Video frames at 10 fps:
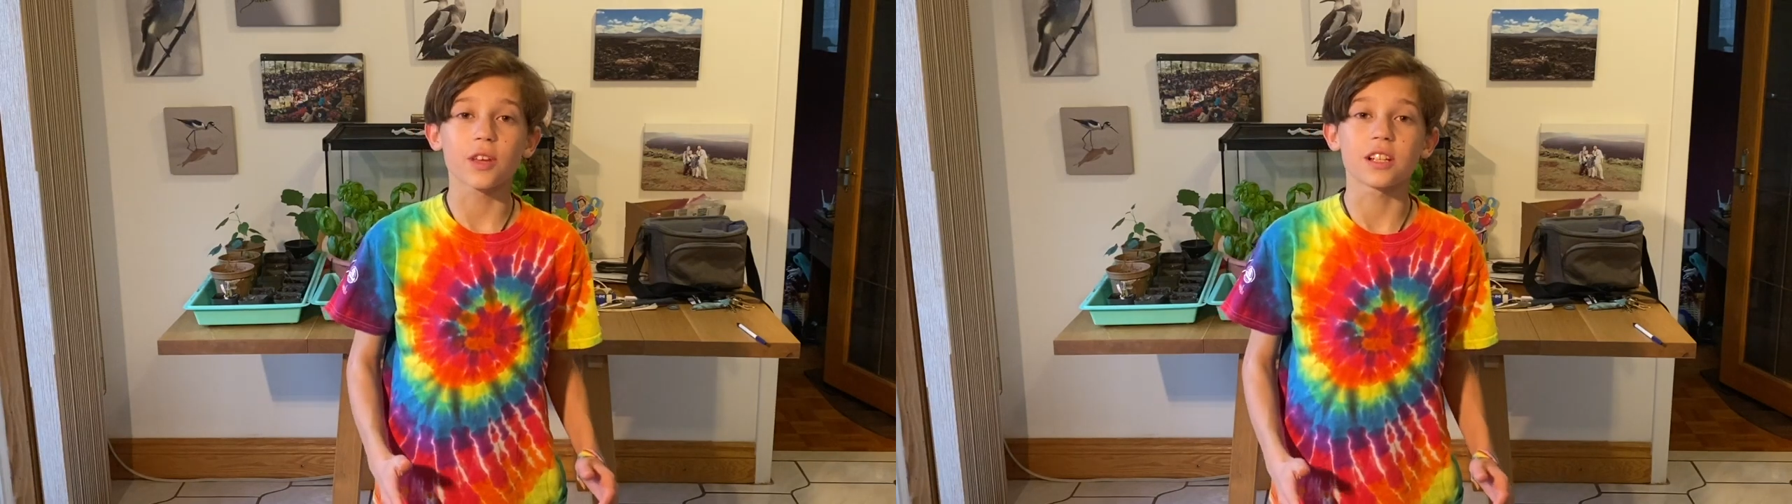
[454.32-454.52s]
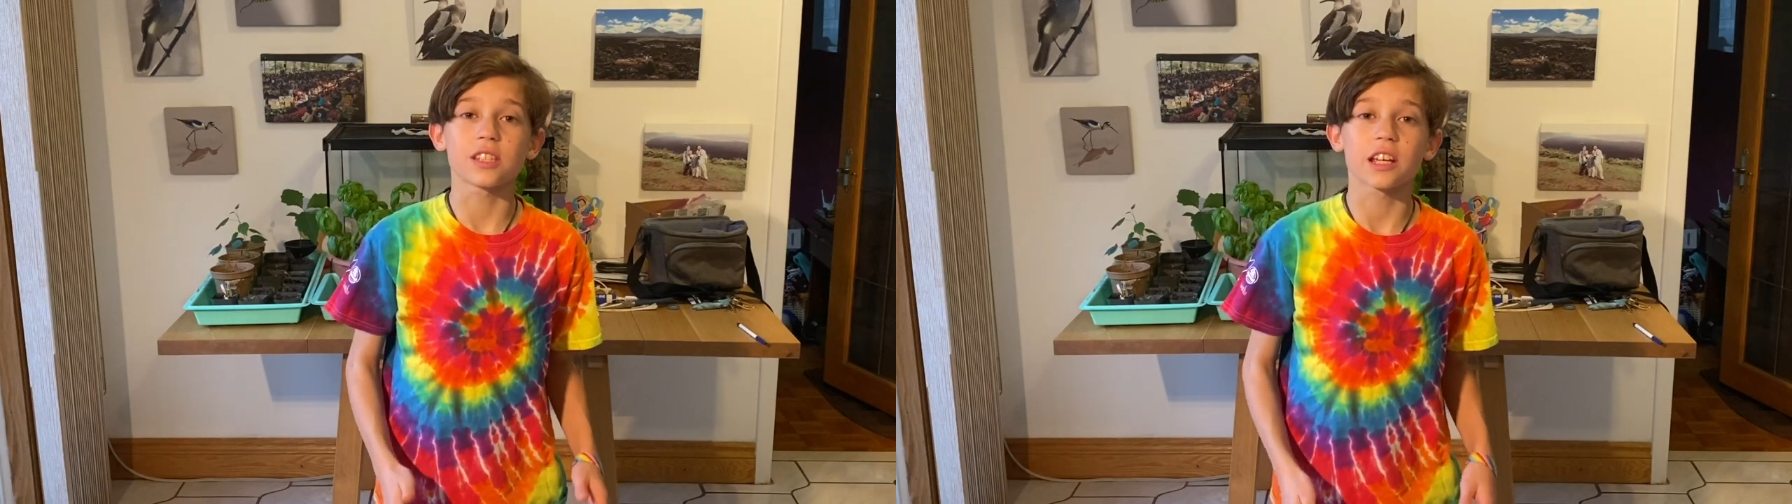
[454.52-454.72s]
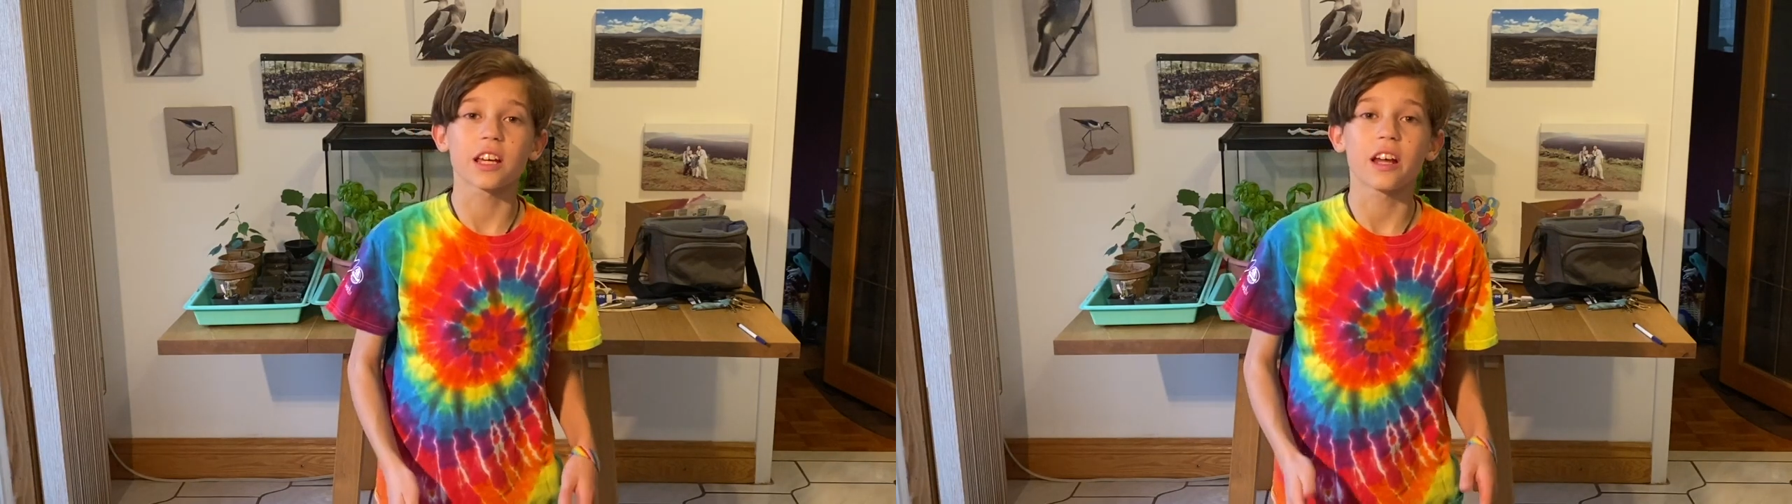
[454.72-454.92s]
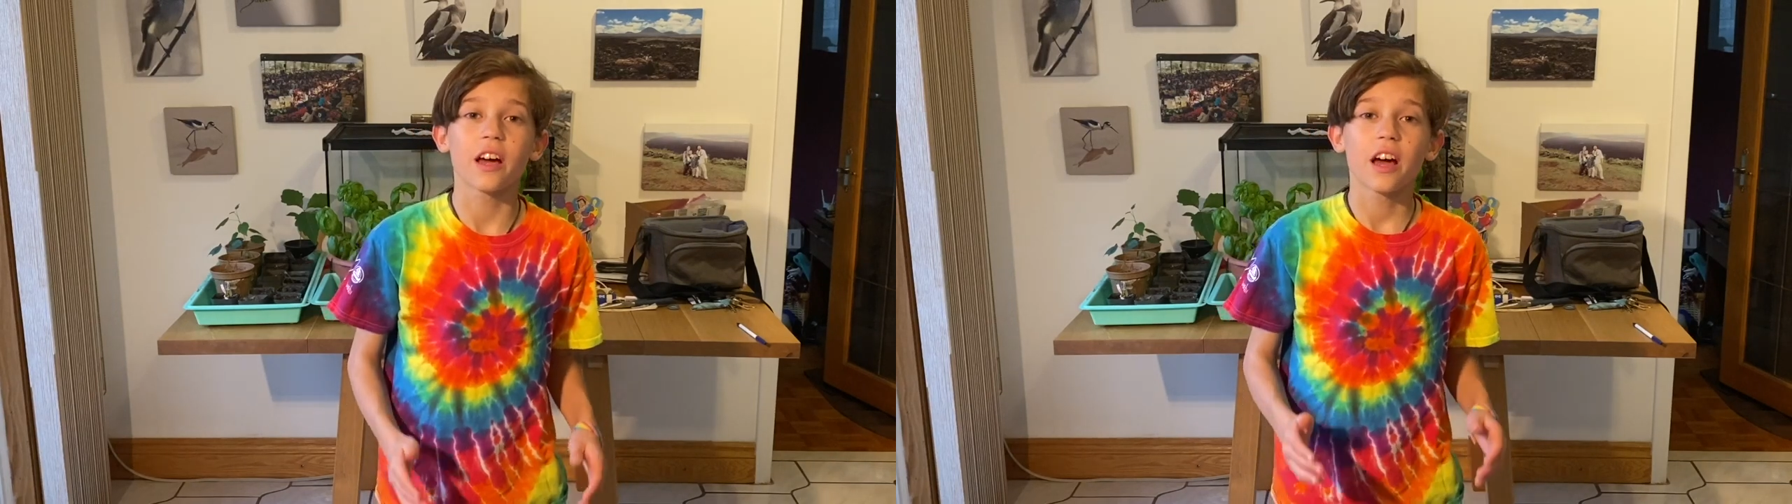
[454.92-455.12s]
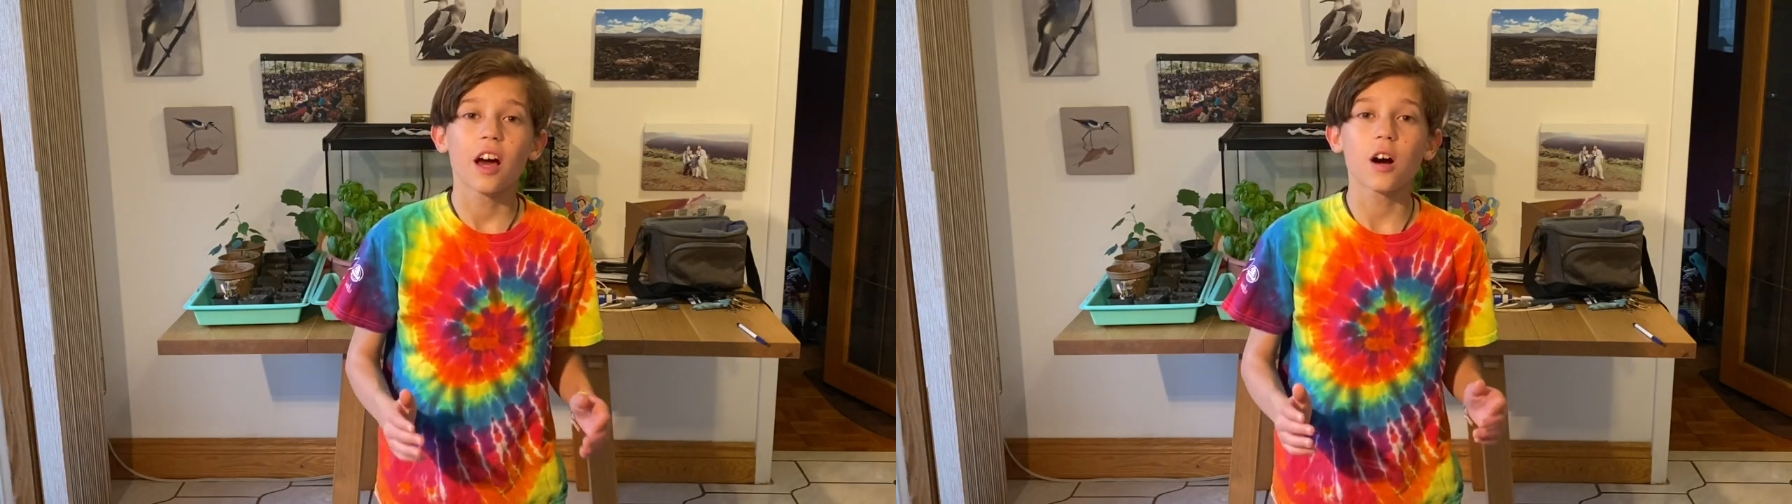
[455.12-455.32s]
things that
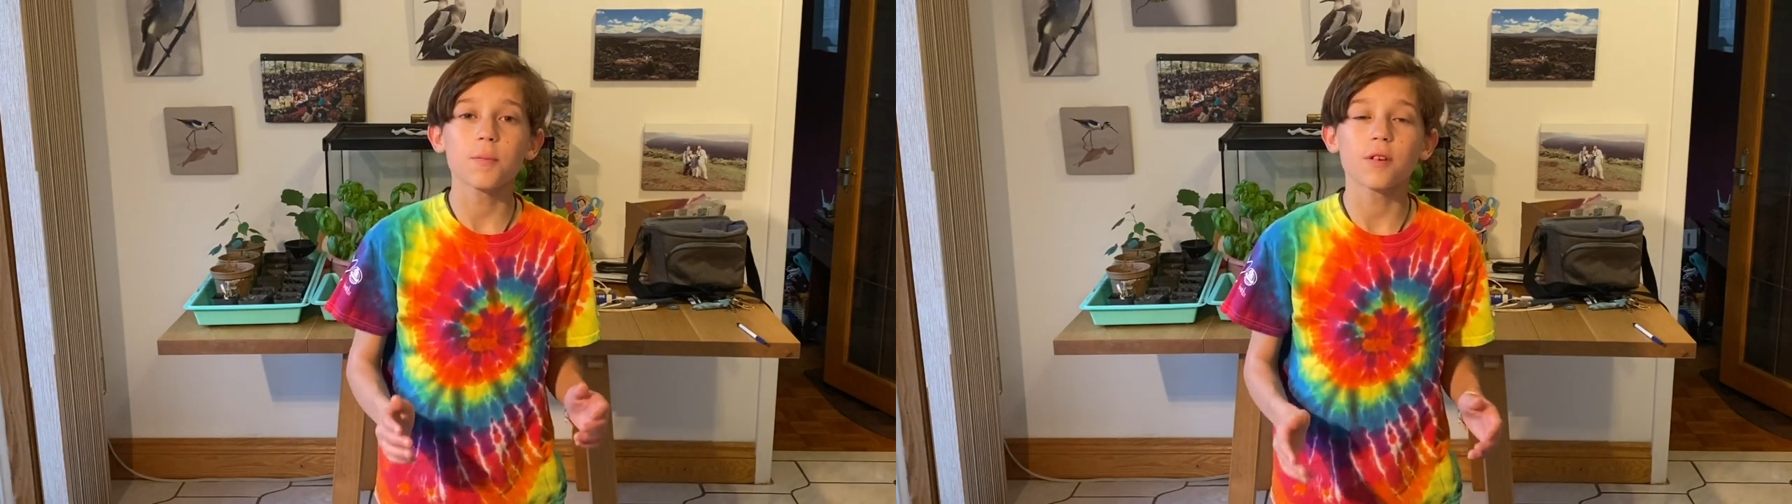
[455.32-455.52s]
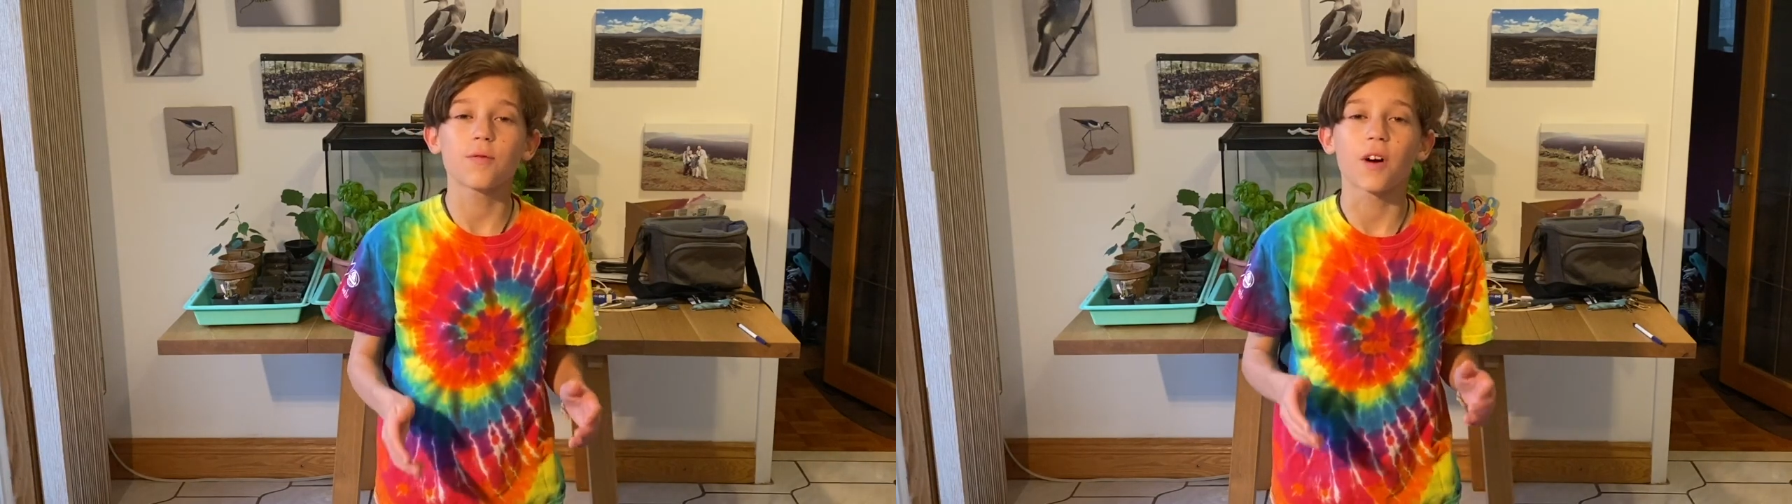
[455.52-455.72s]
can help you